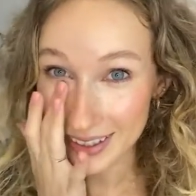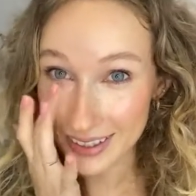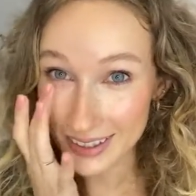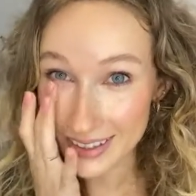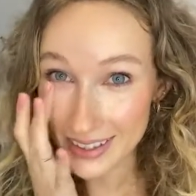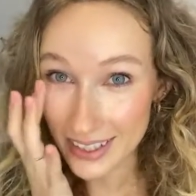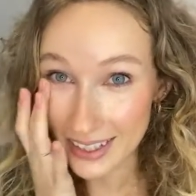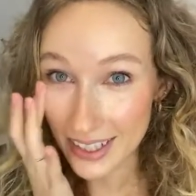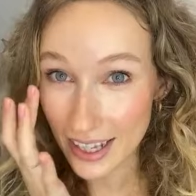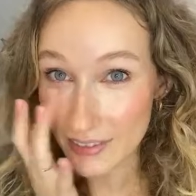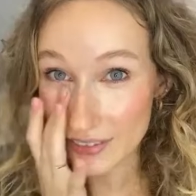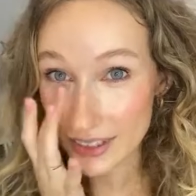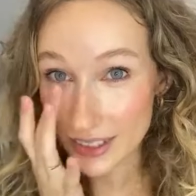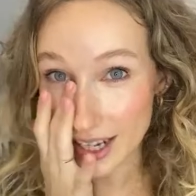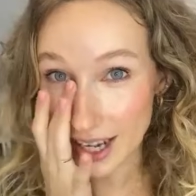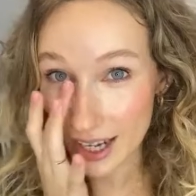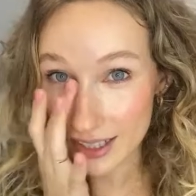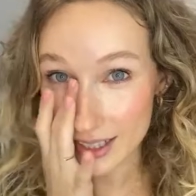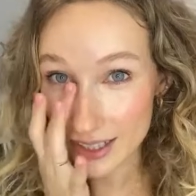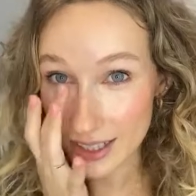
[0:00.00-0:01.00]
It's
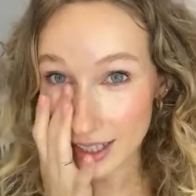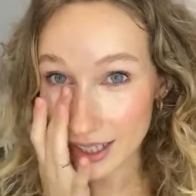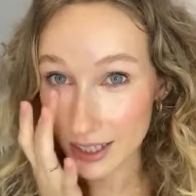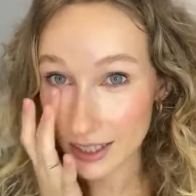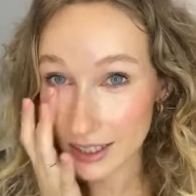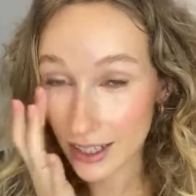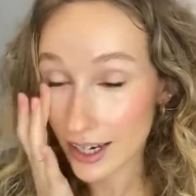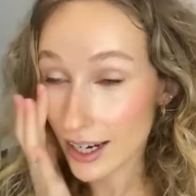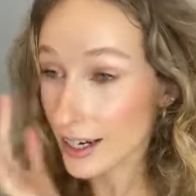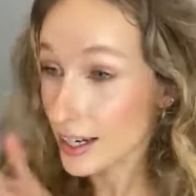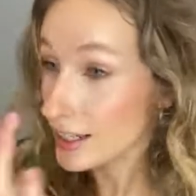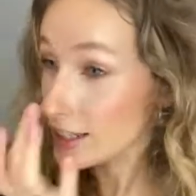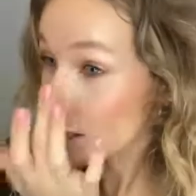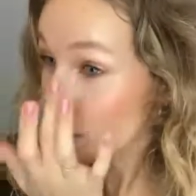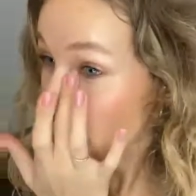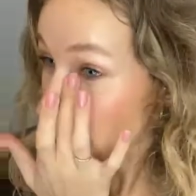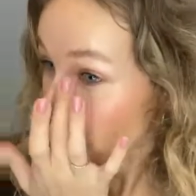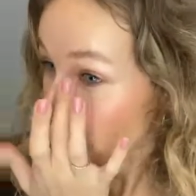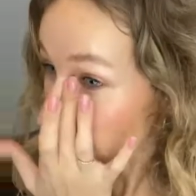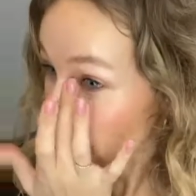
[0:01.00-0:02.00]
11:19 and I need
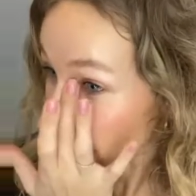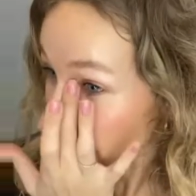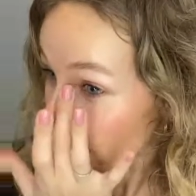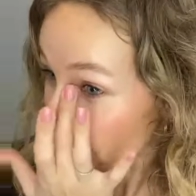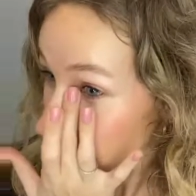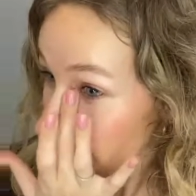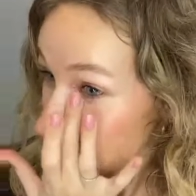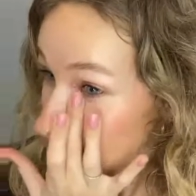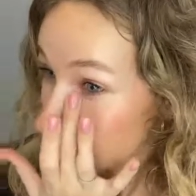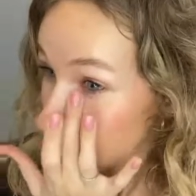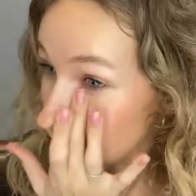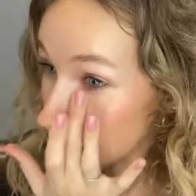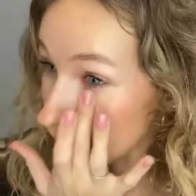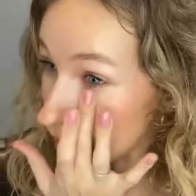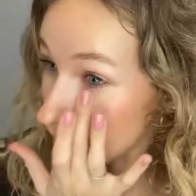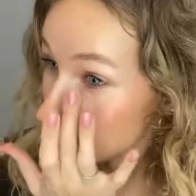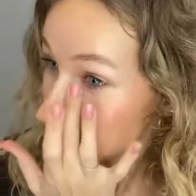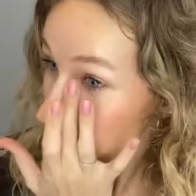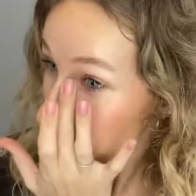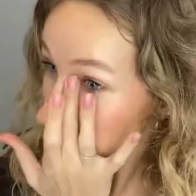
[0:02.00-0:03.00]
to be there
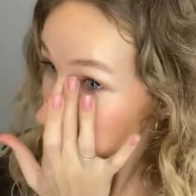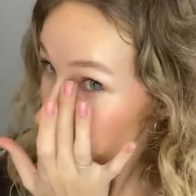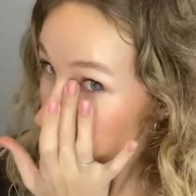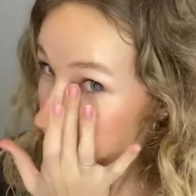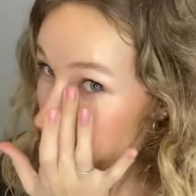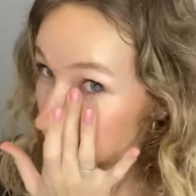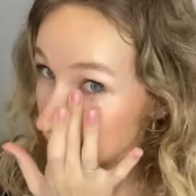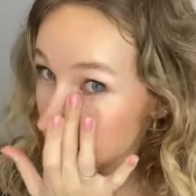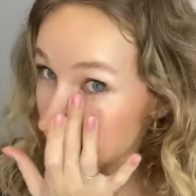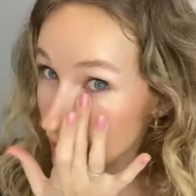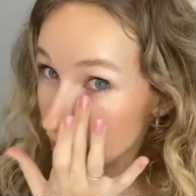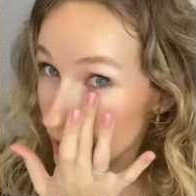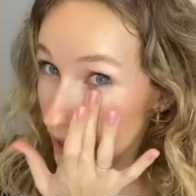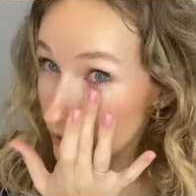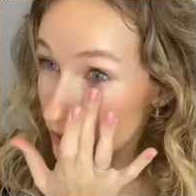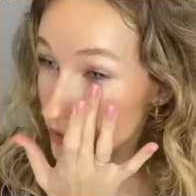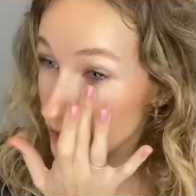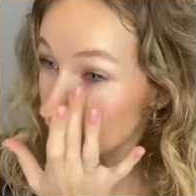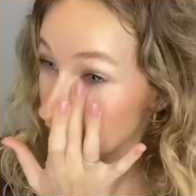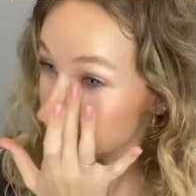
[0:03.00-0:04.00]
at
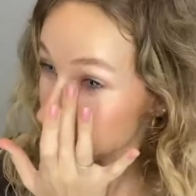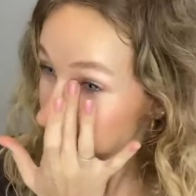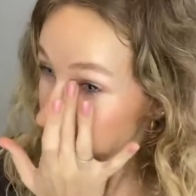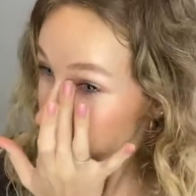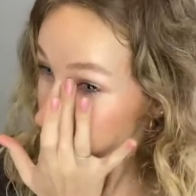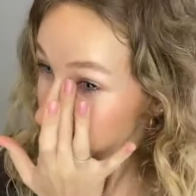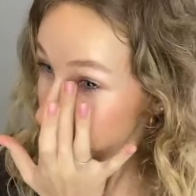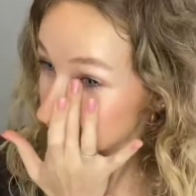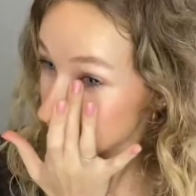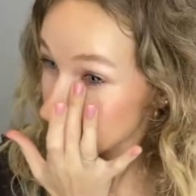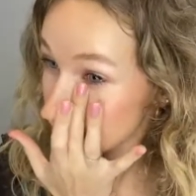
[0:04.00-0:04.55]
11:30.